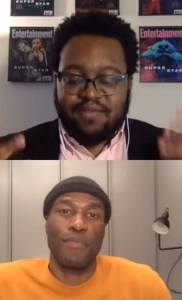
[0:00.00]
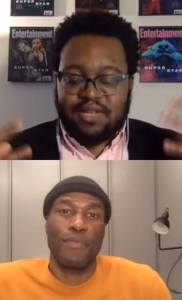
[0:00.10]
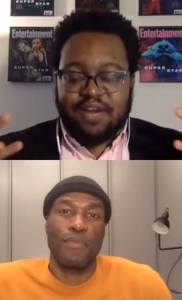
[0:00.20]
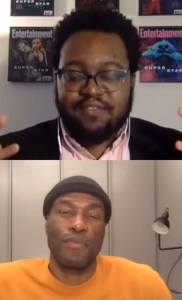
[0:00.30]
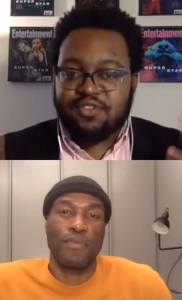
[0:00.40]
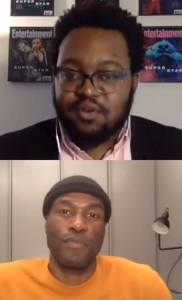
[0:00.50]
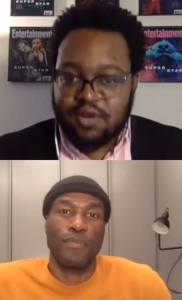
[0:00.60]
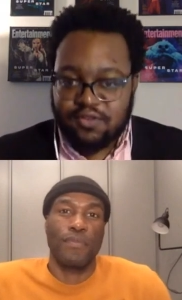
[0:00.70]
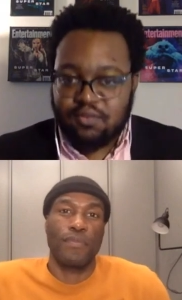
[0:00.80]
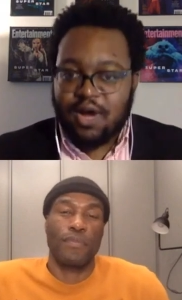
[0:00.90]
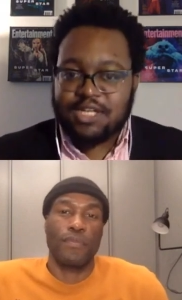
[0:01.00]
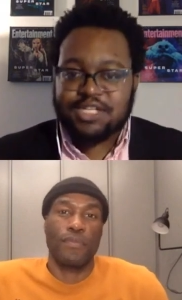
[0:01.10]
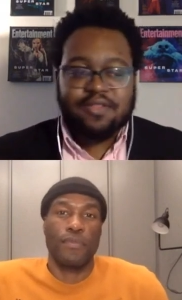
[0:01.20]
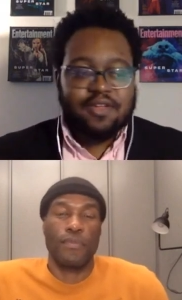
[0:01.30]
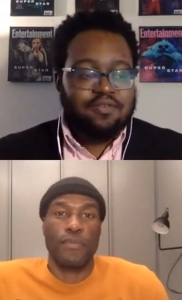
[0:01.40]
Speaker 1: we have a lot of students
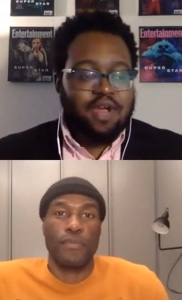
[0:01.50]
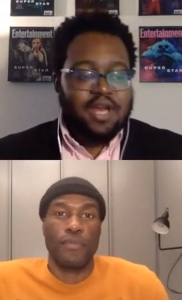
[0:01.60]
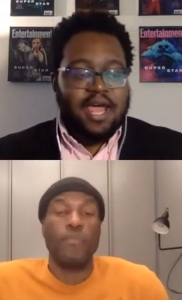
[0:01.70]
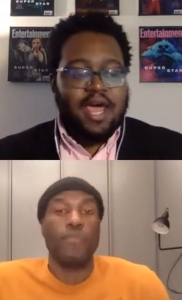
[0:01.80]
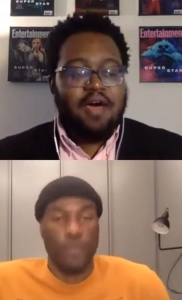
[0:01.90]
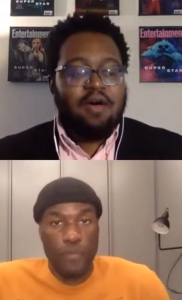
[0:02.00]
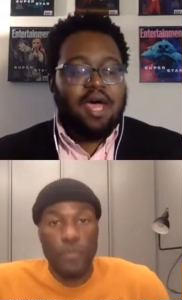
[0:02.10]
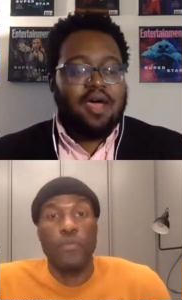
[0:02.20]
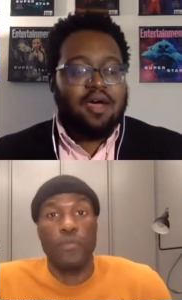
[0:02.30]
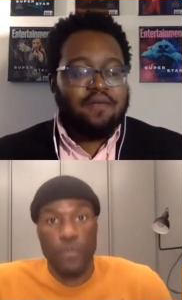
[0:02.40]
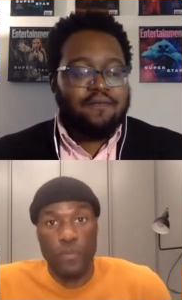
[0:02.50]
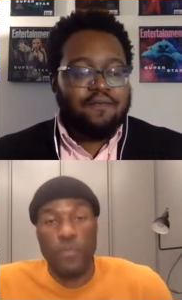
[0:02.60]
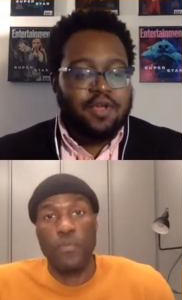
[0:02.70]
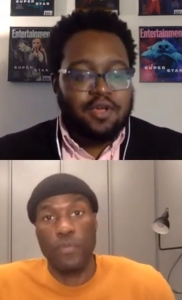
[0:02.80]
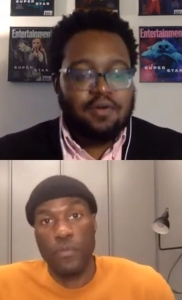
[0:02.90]
watching this right now. Uh,
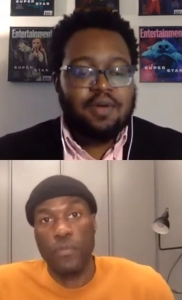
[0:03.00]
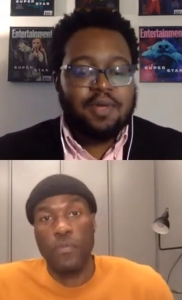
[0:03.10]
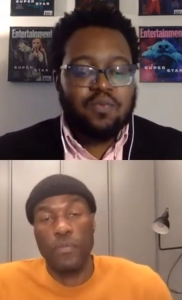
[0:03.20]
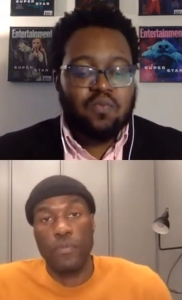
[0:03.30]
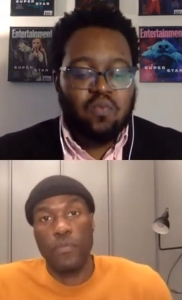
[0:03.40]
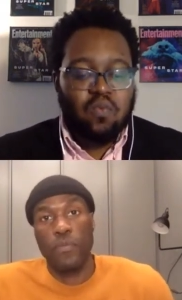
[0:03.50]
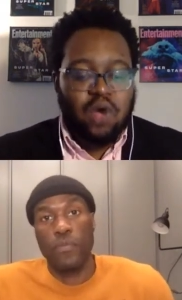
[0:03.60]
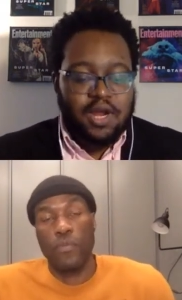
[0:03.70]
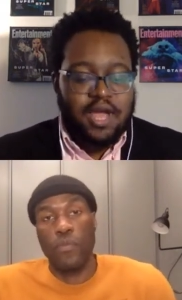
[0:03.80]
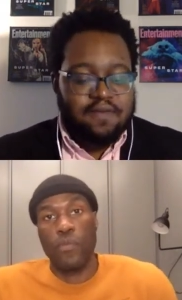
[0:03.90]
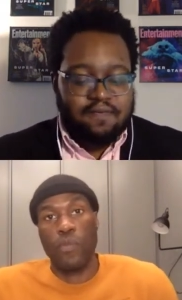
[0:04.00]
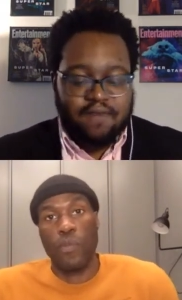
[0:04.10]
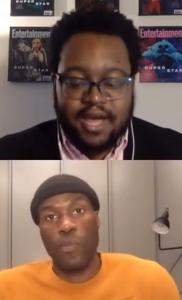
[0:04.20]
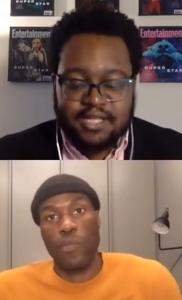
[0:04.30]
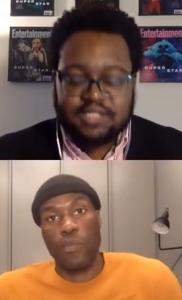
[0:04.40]
for you, I mean, what
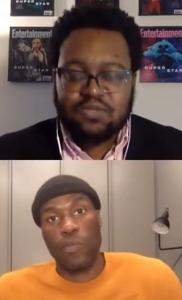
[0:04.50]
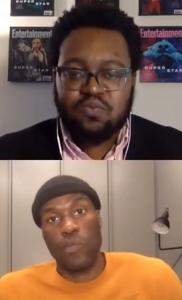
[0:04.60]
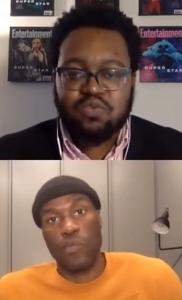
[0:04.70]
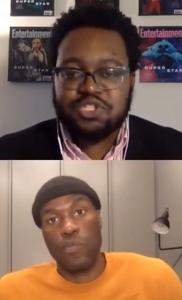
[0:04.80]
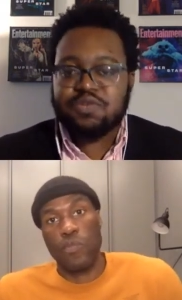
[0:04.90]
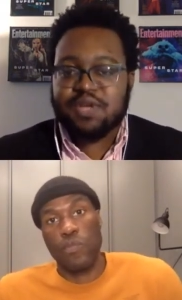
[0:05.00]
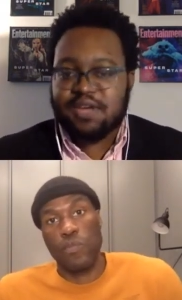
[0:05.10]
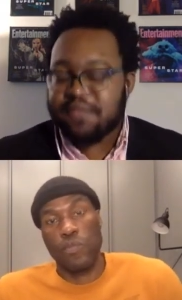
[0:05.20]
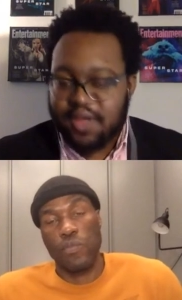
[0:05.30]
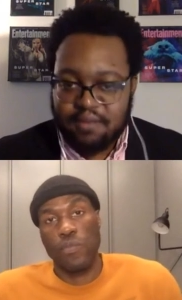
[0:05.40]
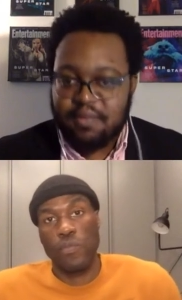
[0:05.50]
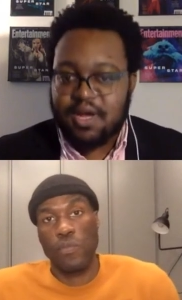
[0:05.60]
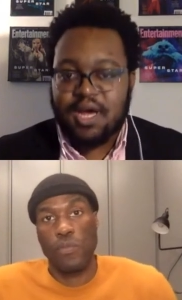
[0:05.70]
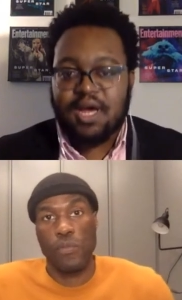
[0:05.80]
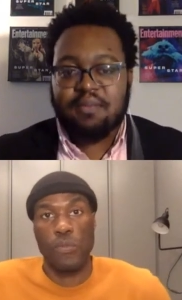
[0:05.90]
advice would you give them
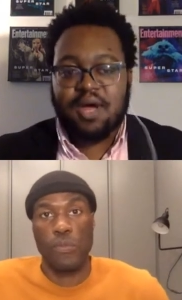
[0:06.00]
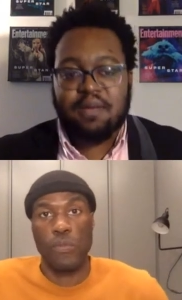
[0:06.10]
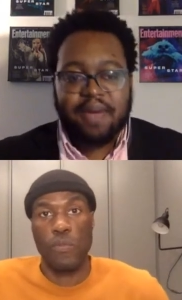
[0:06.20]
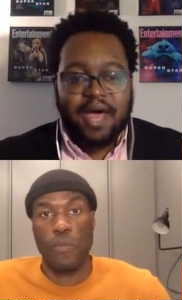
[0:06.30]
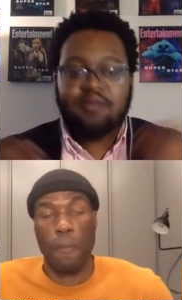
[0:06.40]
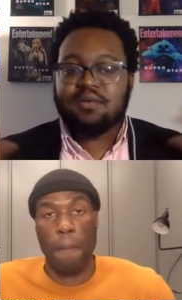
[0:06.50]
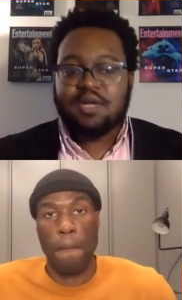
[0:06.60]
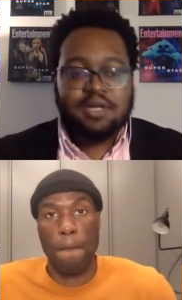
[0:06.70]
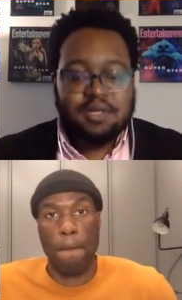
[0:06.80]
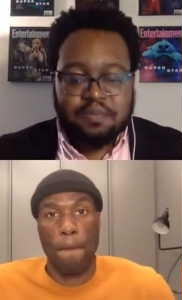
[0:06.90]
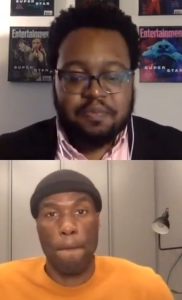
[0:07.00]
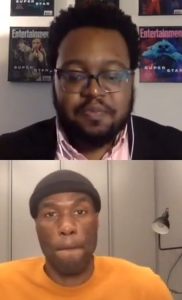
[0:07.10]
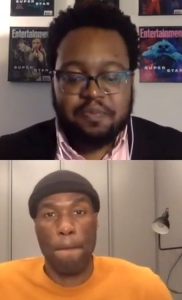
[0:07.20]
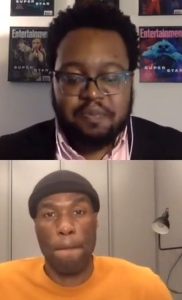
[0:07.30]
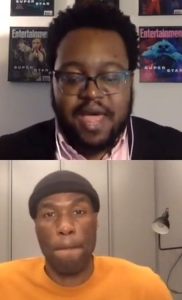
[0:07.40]
um, about
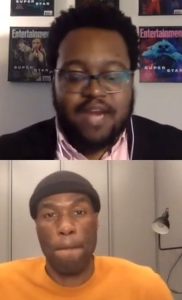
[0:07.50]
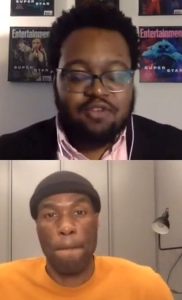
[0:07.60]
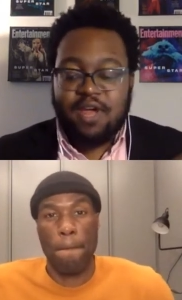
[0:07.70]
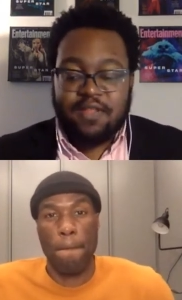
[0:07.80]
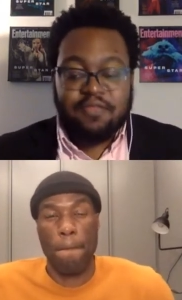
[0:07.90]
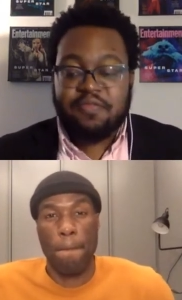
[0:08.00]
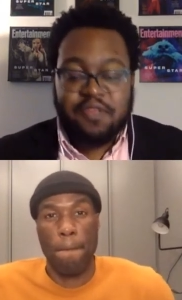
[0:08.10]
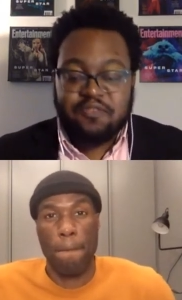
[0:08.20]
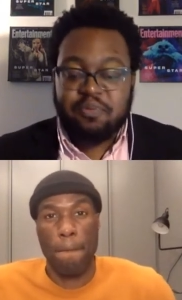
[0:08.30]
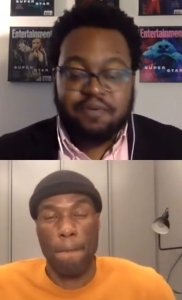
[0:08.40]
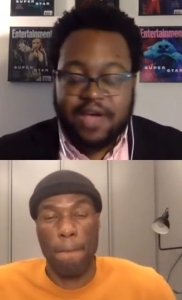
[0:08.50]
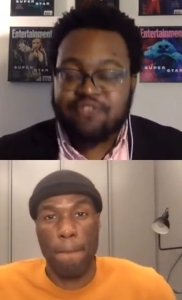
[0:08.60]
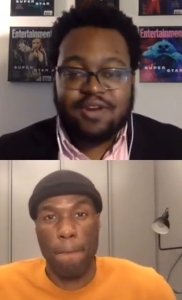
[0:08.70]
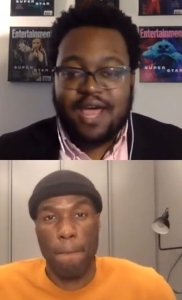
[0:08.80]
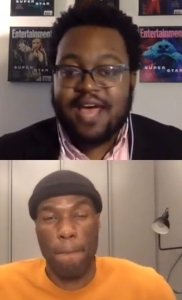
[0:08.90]
entering this
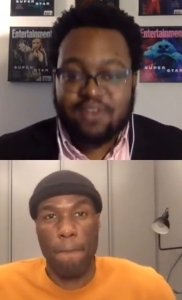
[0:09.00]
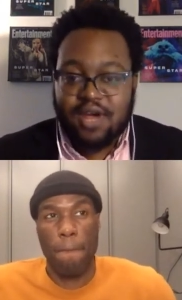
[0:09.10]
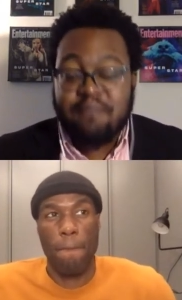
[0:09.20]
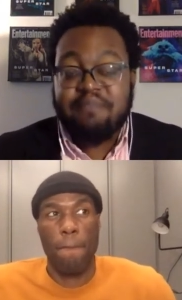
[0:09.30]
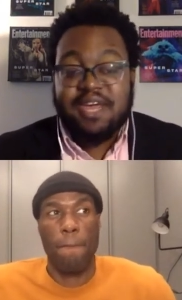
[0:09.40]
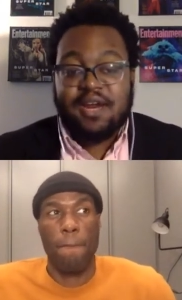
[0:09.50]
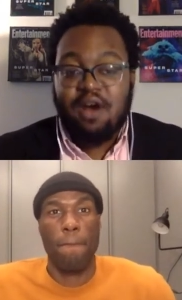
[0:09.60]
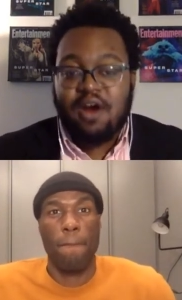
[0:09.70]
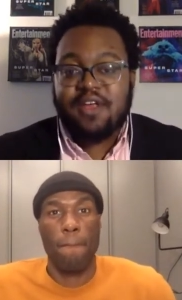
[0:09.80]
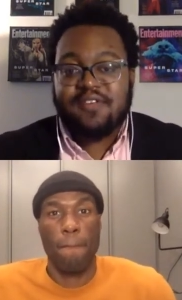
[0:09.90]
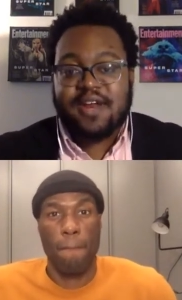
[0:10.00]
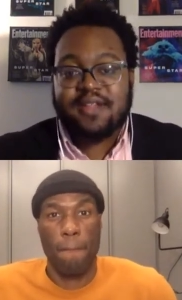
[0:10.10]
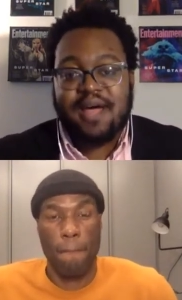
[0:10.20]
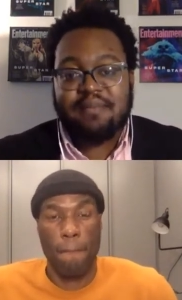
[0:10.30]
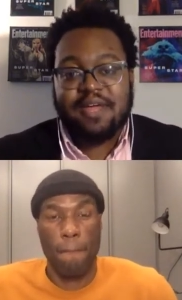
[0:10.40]
profession as and being an artist at
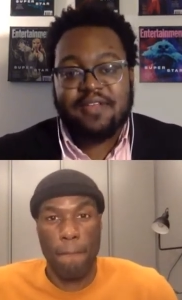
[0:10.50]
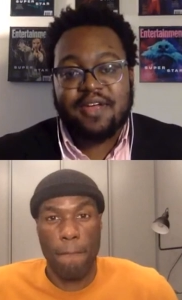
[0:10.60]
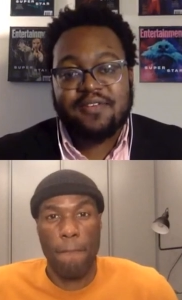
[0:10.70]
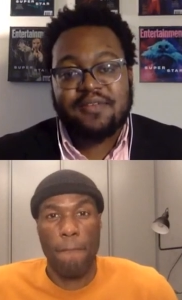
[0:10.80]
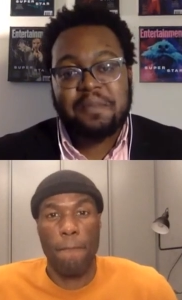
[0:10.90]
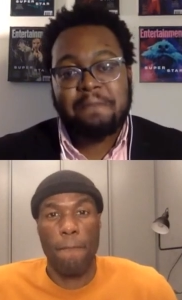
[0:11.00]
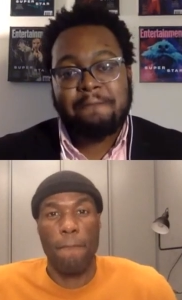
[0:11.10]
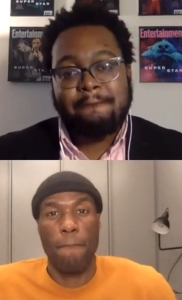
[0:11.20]
a time like this?